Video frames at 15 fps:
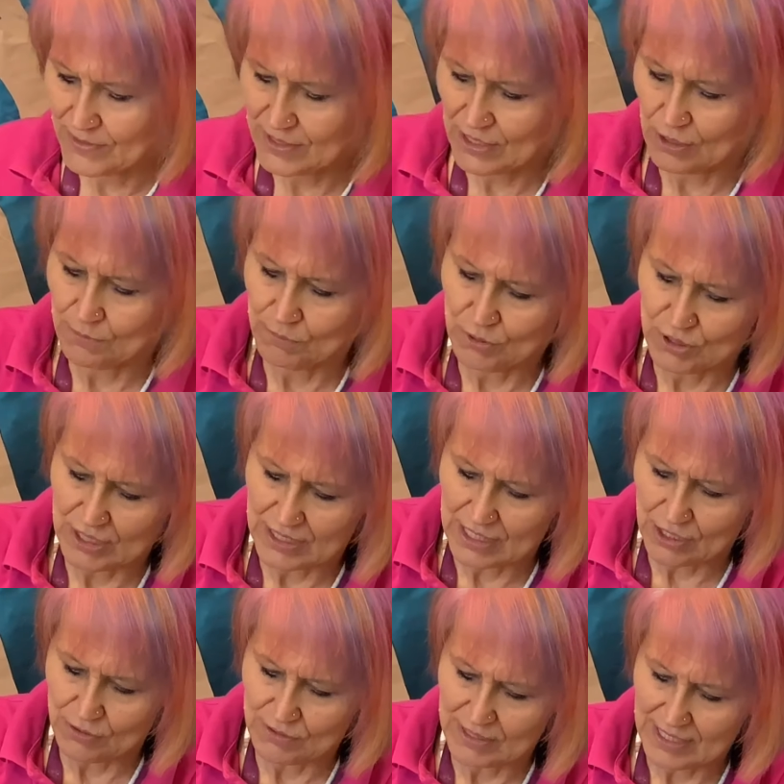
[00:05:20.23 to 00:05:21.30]
So putting
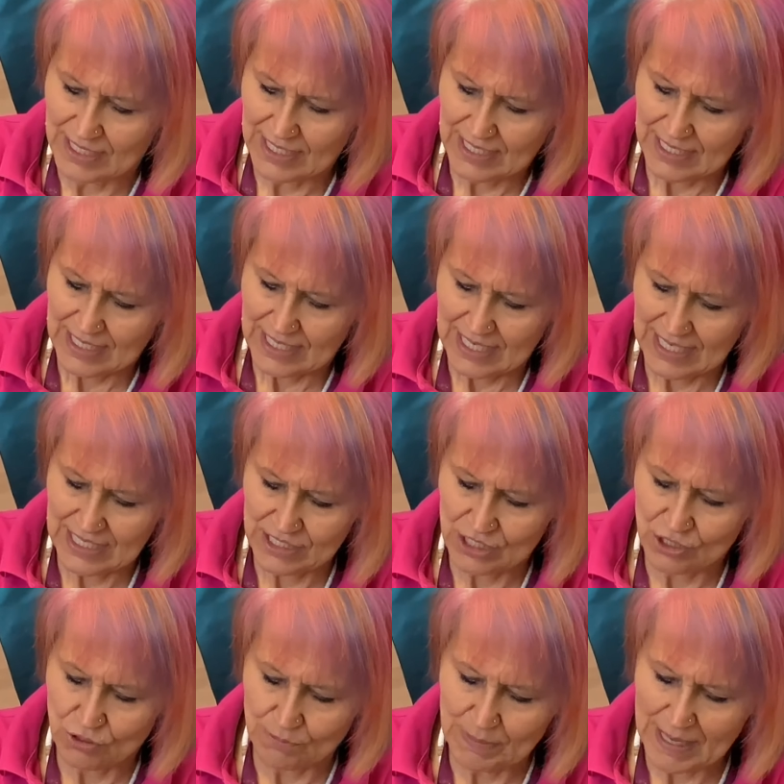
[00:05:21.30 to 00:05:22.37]
those into
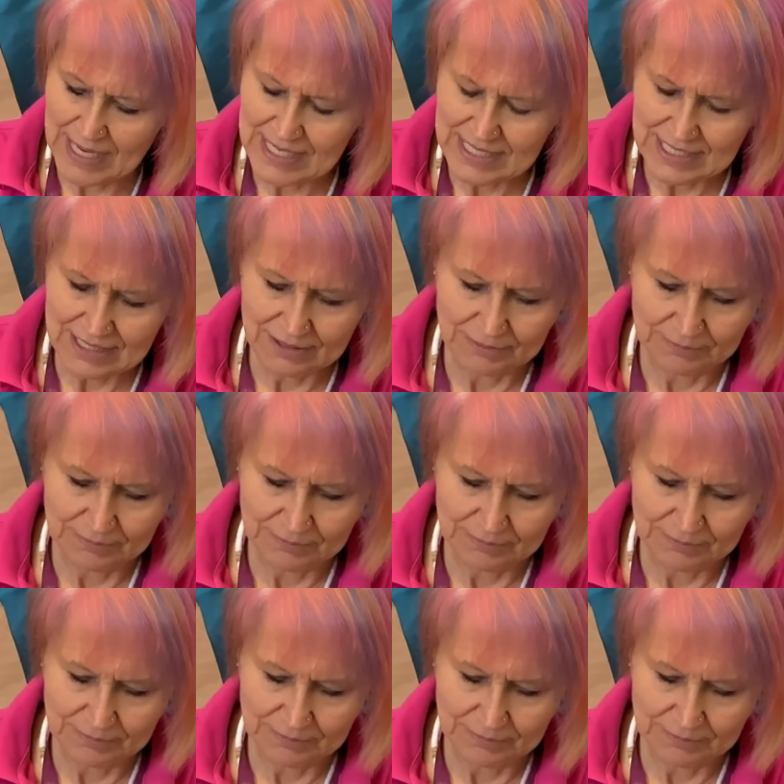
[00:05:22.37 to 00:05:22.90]
your paint,